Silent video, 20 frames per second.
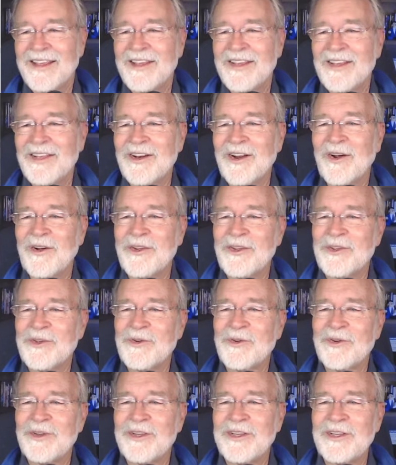you know,
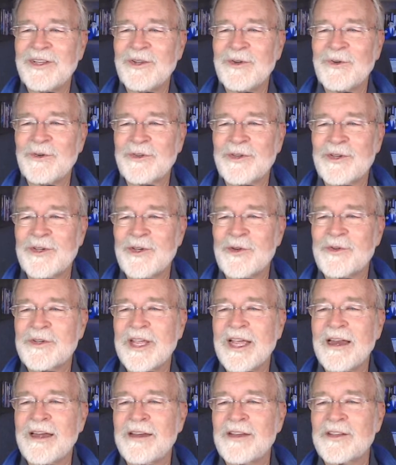you
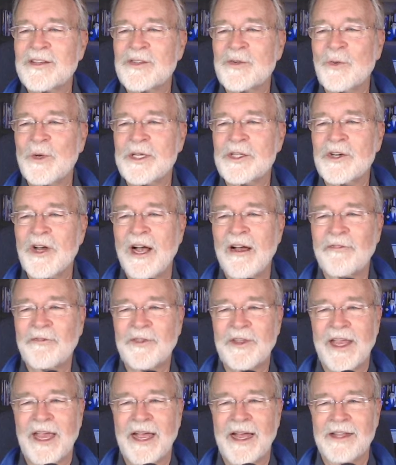tend to switch off
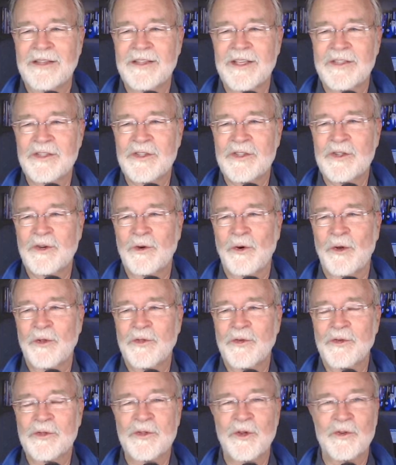the ads as you scroll
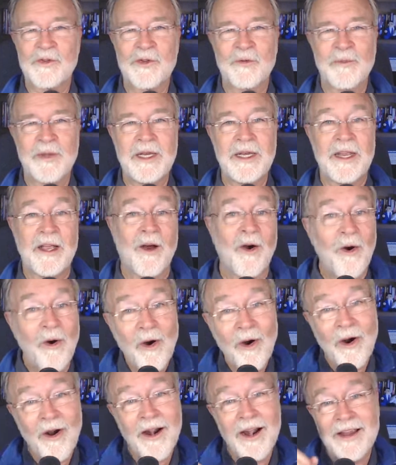through social media.
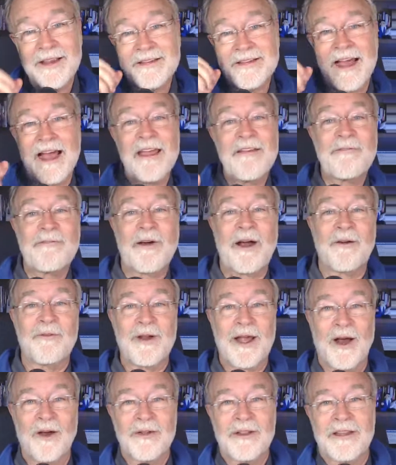Or, as I found
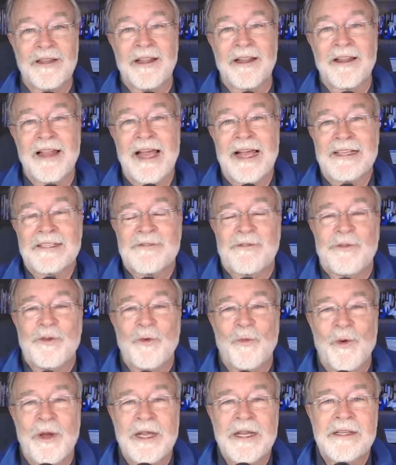out in the last
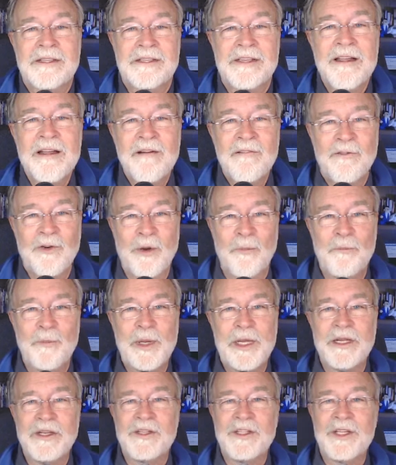few weeks from
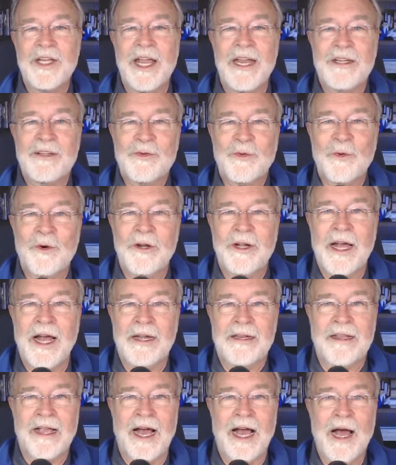
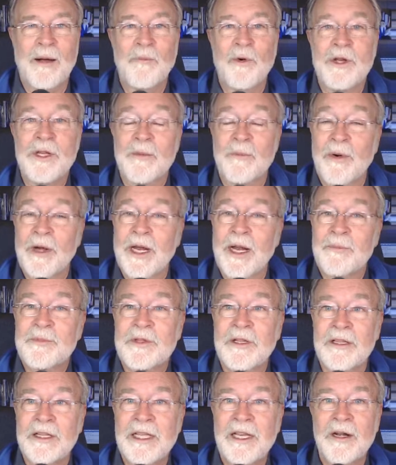PGAtour.com, when you bring up
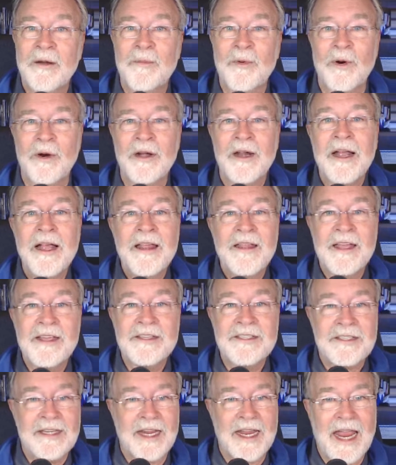the leaderboard, they
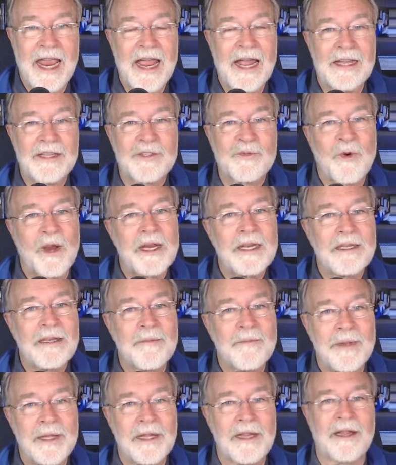stick ads right in the
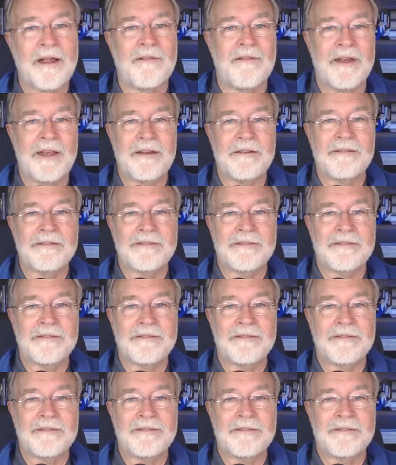middle of it,